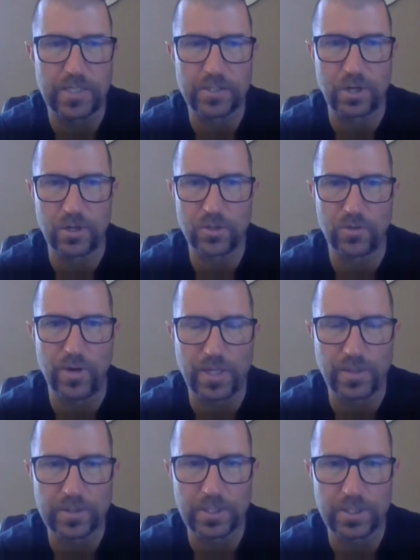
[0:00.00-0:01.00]
starch
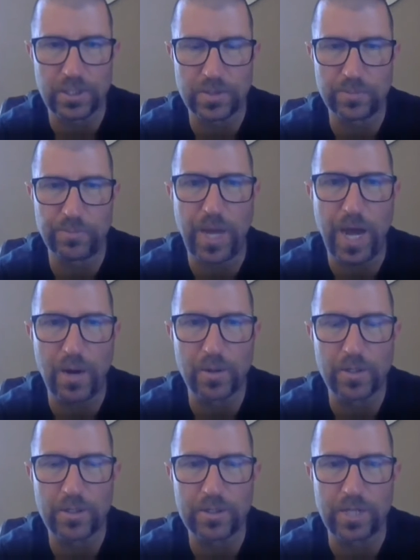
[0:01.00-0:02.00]
granules. It just
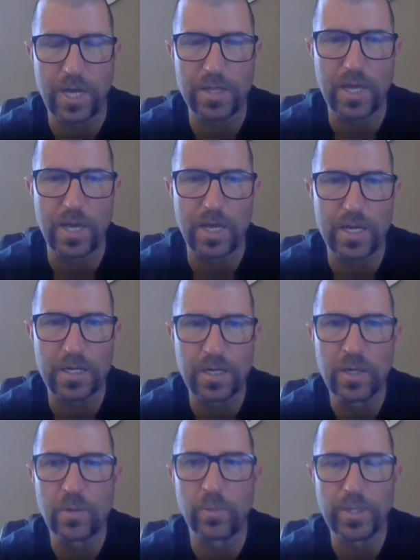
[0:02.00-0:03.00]
powders, and then
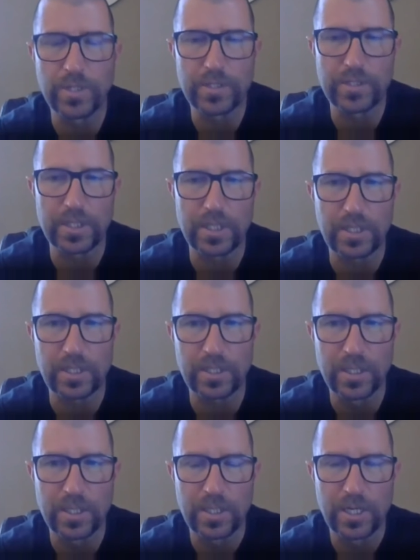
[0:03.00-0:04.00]
we
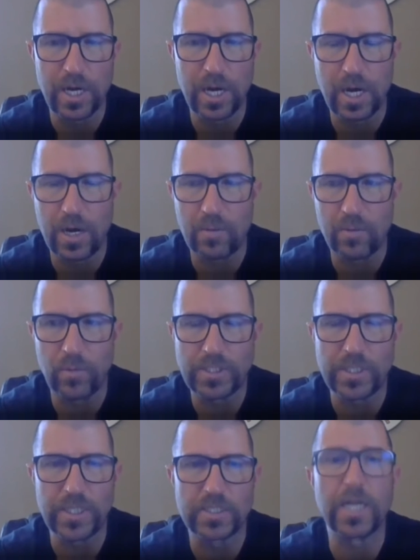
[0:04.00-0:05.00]
see
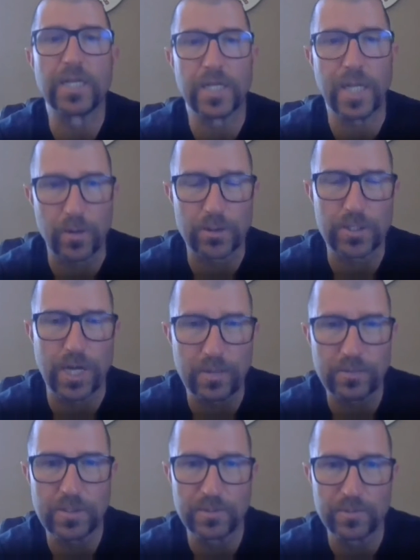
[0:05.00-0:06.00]
extended louder
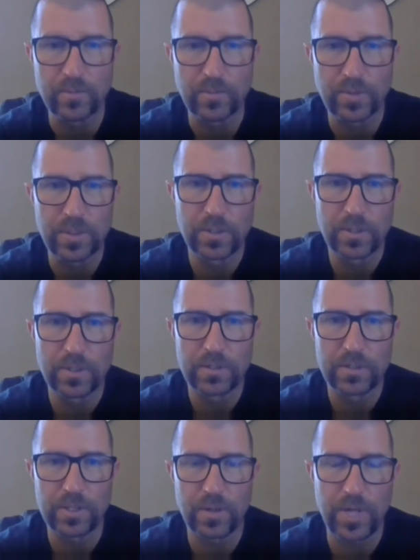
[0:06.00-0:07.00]
times.
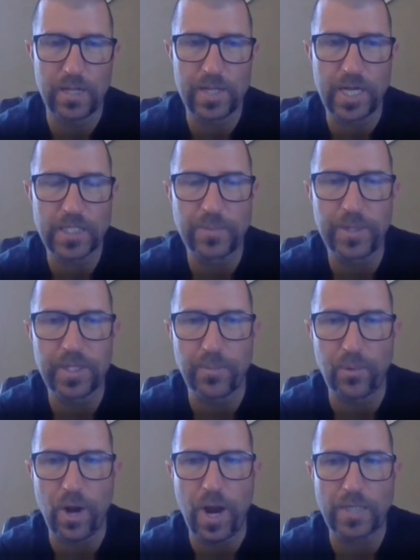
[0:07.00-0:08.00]
So that's been the
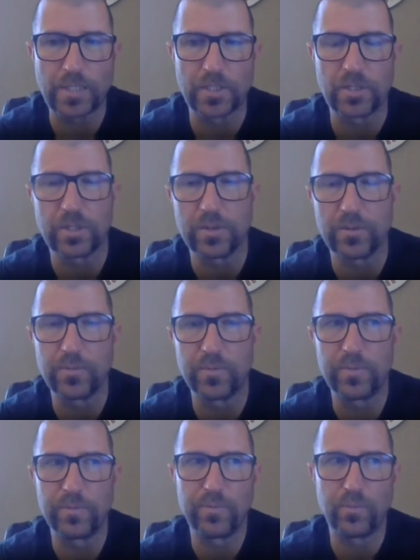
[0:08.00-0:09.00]
practical
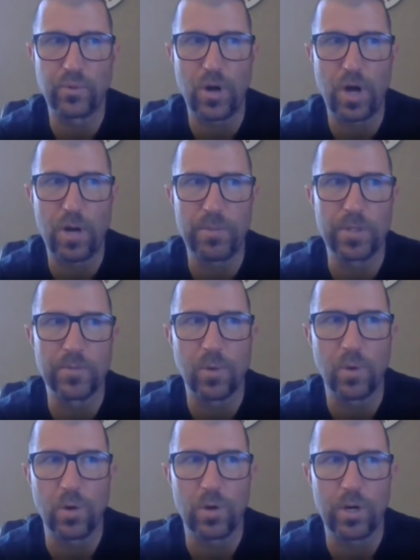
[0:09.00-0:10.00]
problem,
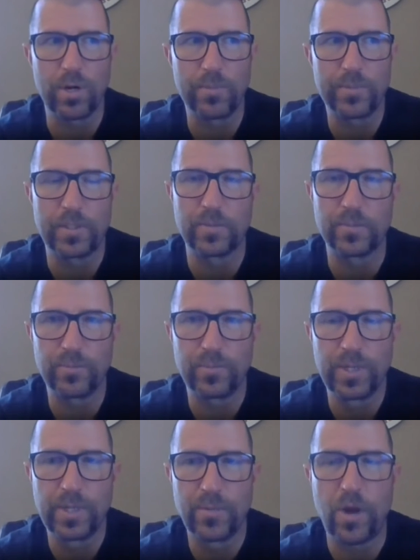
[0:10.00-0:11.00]
or
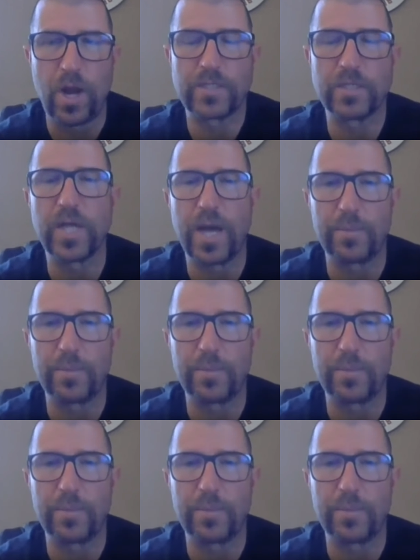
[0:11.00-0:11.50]
practical